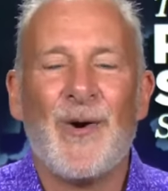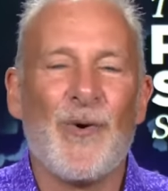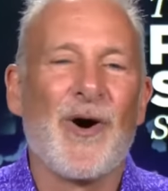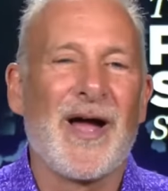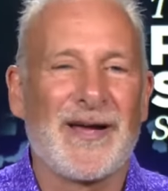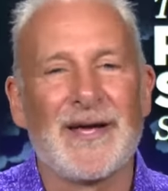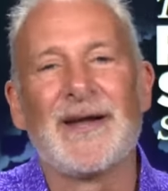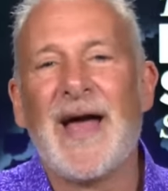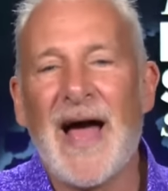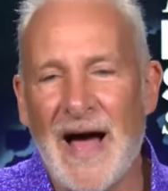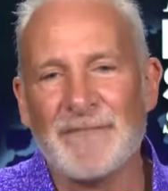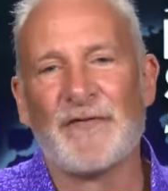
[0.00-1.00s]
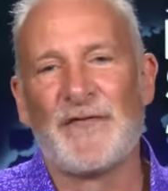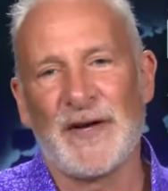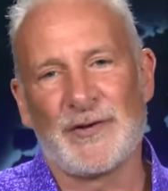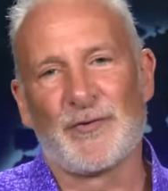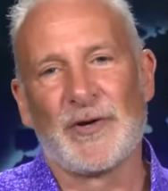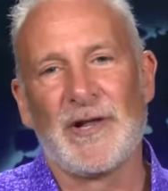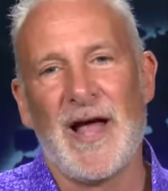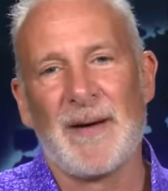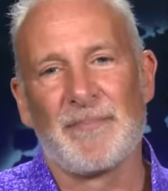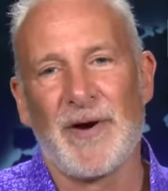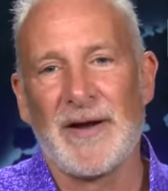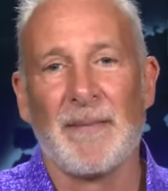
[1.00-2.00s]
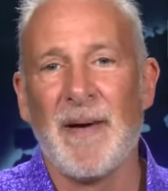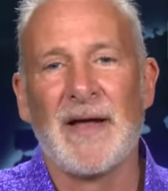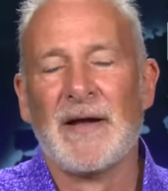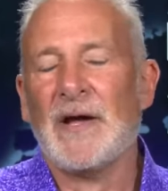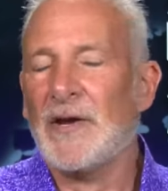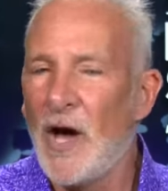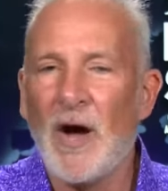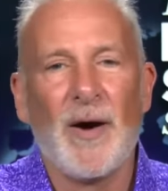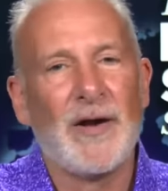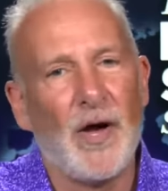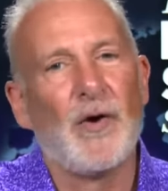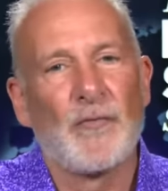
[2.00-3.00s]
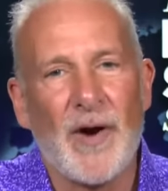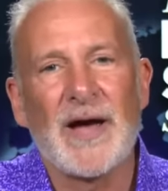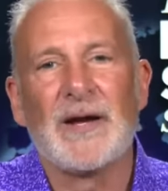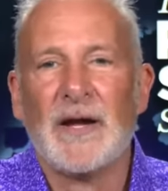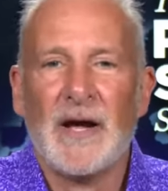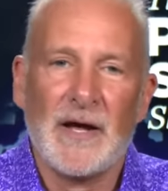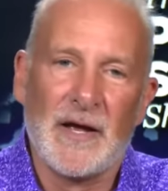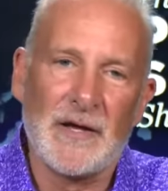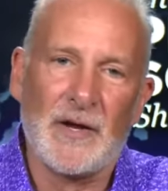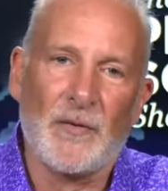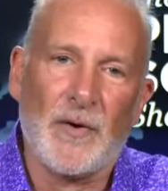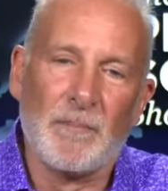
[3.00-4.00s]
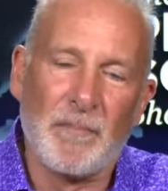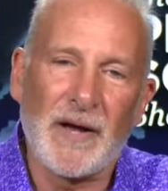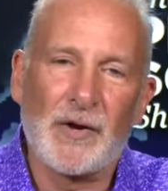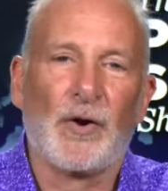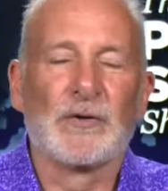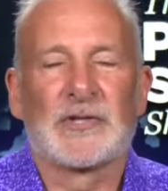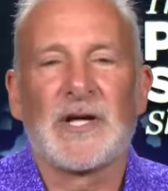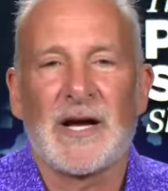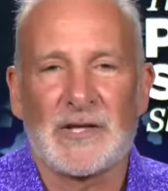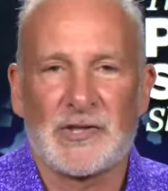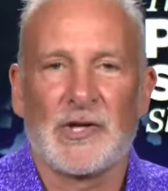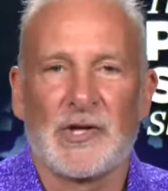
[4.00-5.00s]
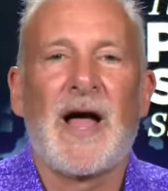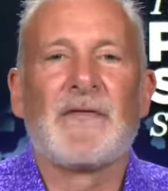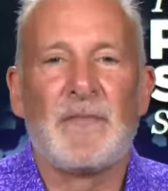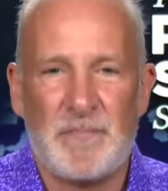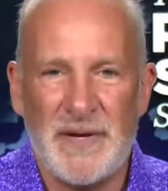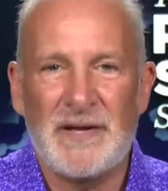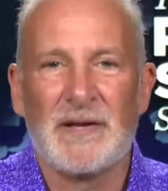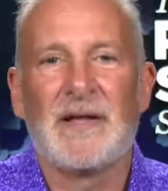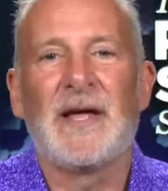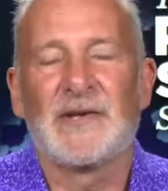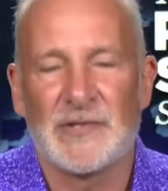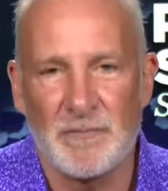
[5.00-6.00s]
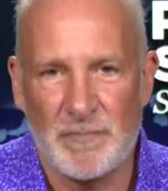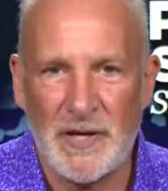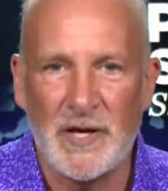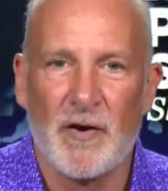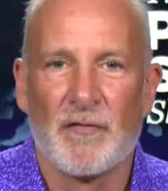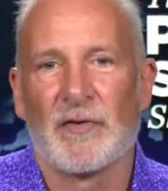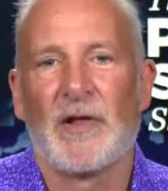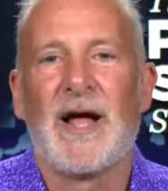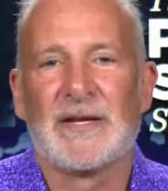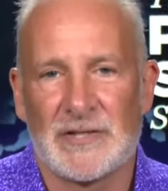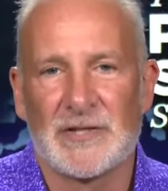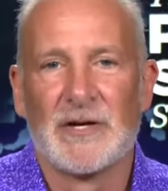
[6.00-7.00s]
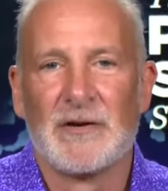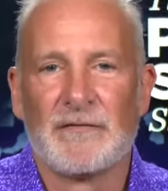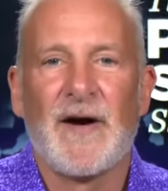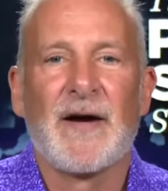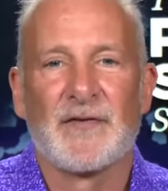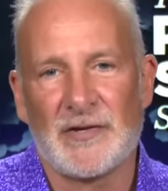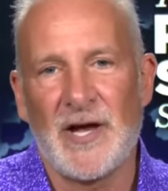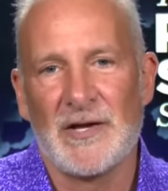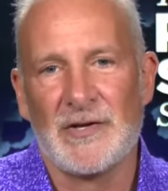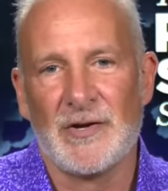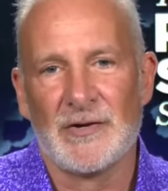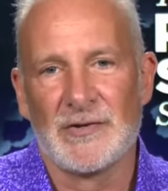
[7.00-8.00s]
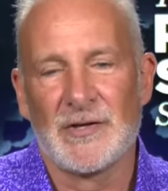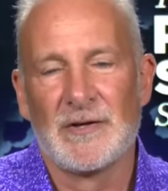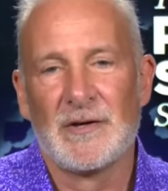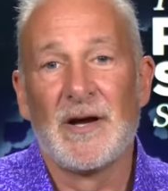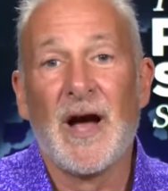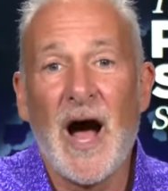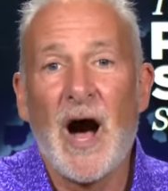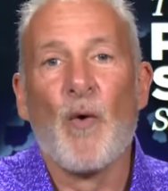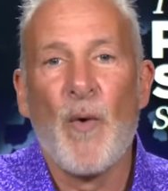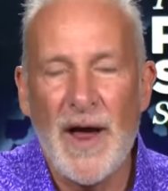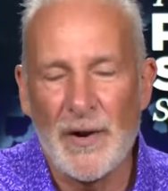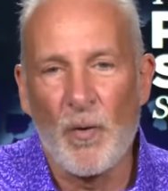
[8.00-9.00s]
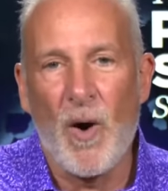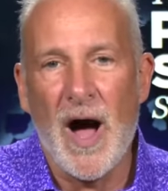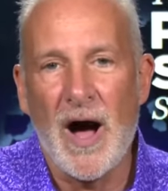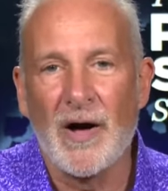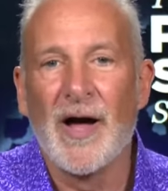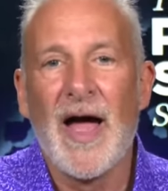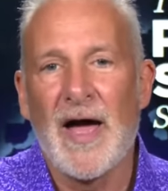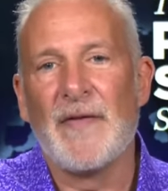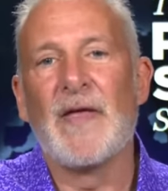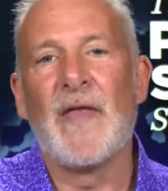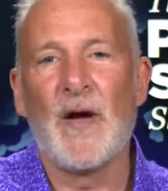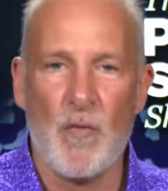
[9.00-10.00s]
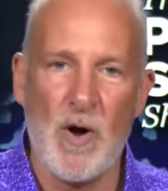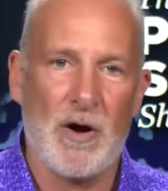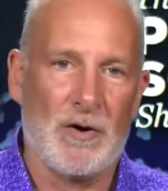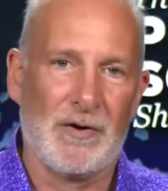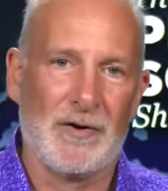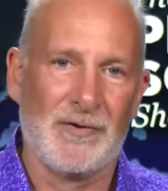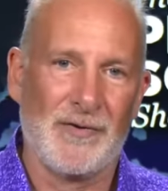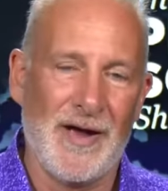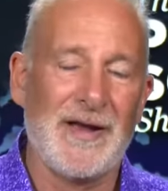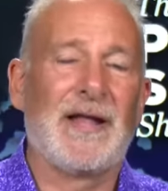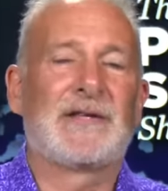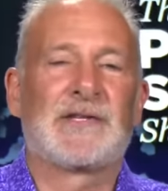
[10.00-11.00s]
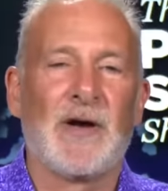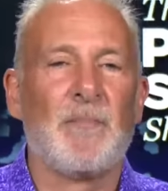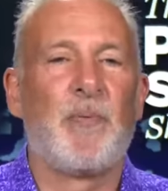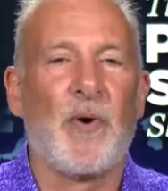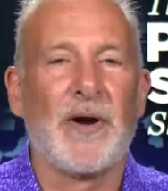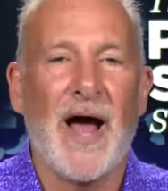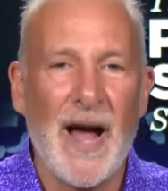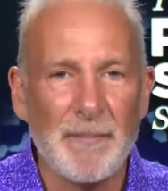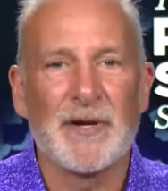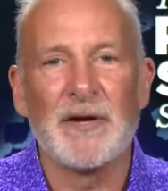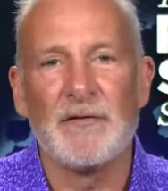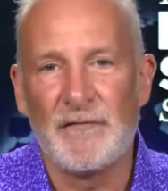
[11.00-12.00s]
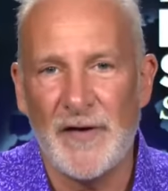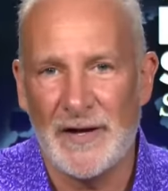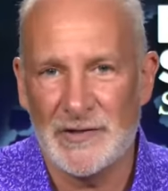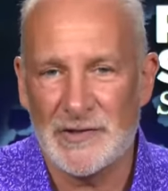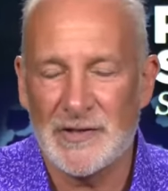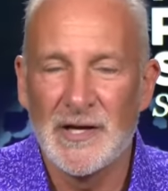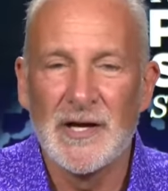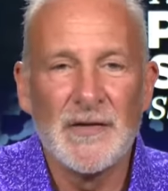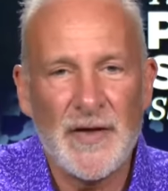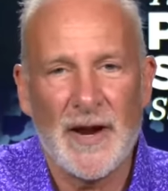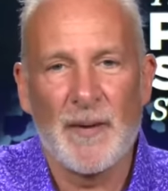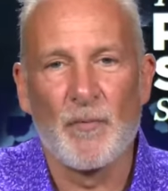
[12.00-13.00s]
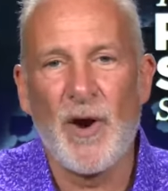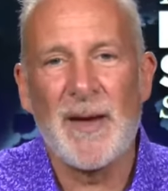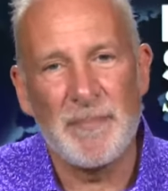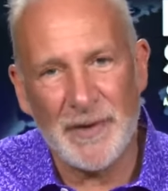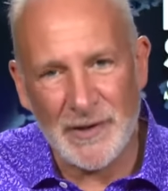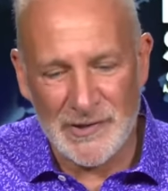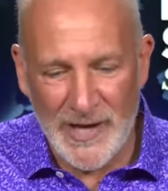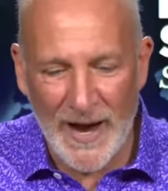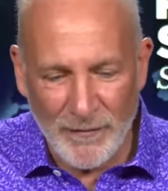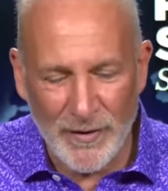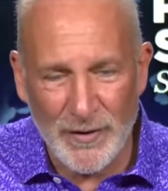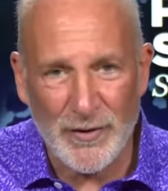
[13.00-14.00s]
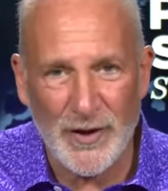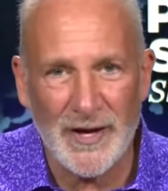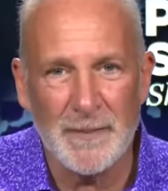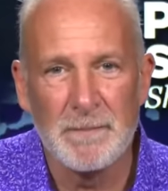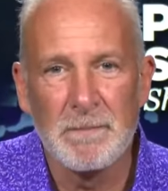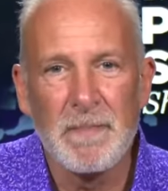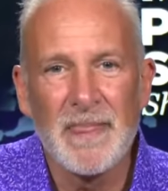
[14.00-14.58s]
where i can have the victory lap right i'm not no i know right you know my gold stocks still haven't beaten the s&p over the last five or ten years i'll wait a while and then they will right? at some point i'm convinced that i'm right because everything